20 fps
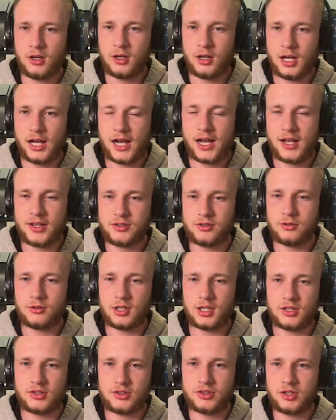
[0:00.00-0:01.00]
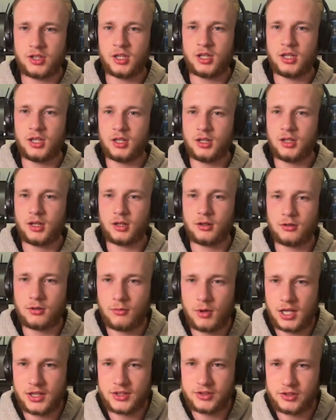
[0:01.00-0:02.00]
As you can see, I don't know
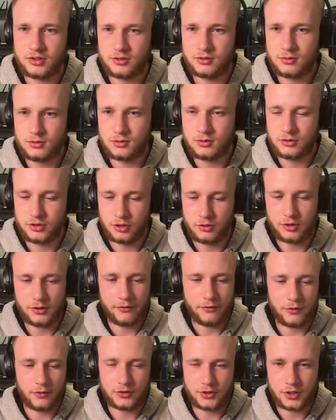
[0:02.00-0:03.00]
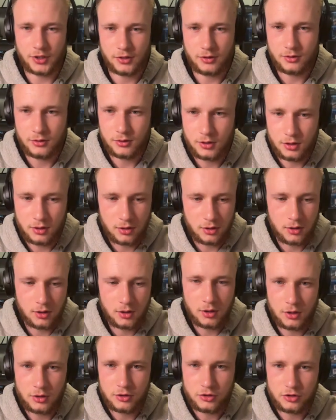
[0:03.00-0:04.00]
why this is so difficult to
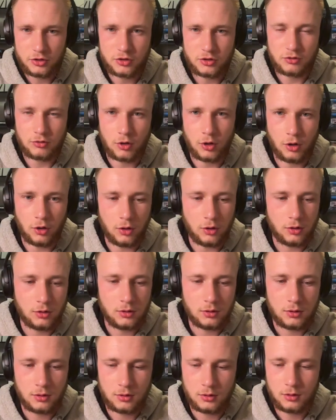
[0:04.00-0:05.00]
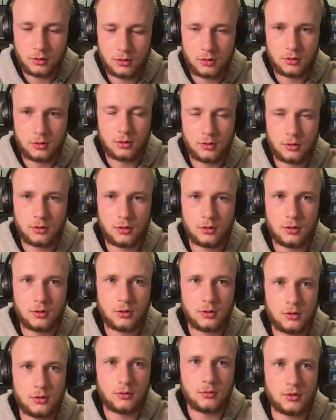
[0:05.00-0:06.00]
scroll.
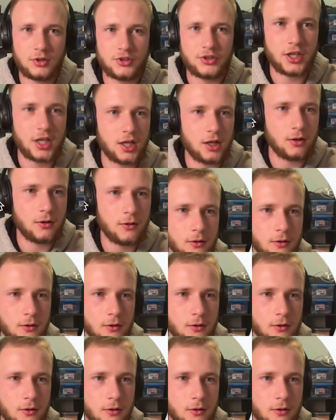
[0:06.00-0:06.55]
What the hell?